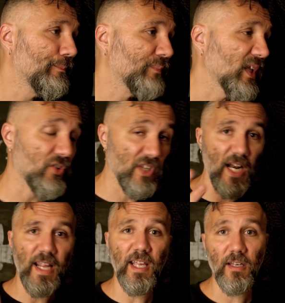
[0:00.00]
And so then
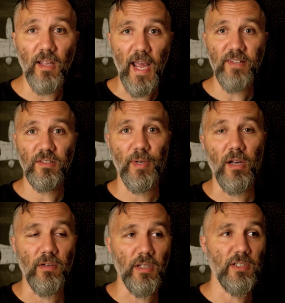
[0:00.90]
I get asked
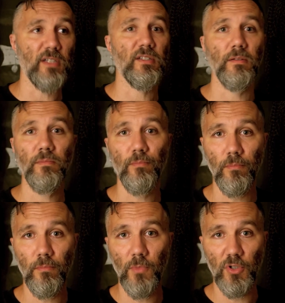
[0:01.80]
about injection
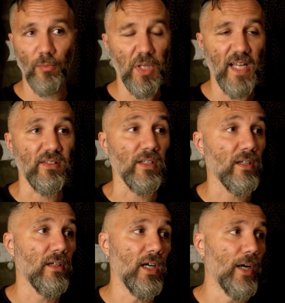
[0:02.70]
molded plastic,
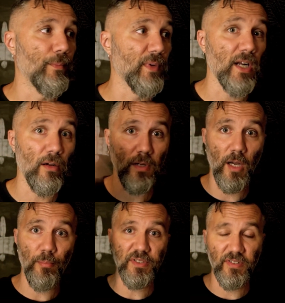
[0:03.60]
and I'll
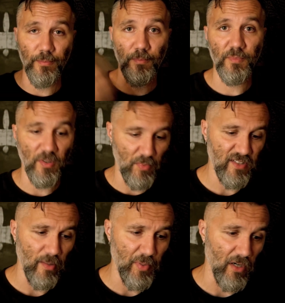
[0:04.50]
put some links
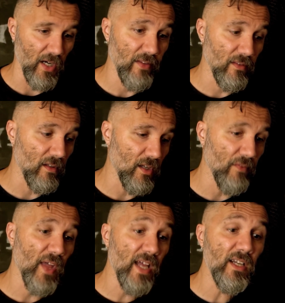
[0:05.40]
up here,
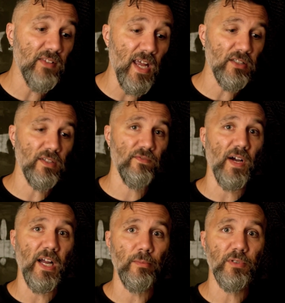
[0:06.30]
and that is actually
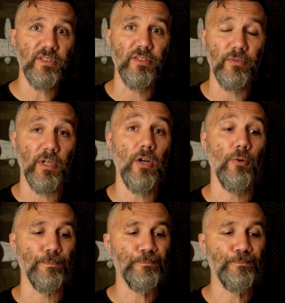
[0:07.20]
viable to do at home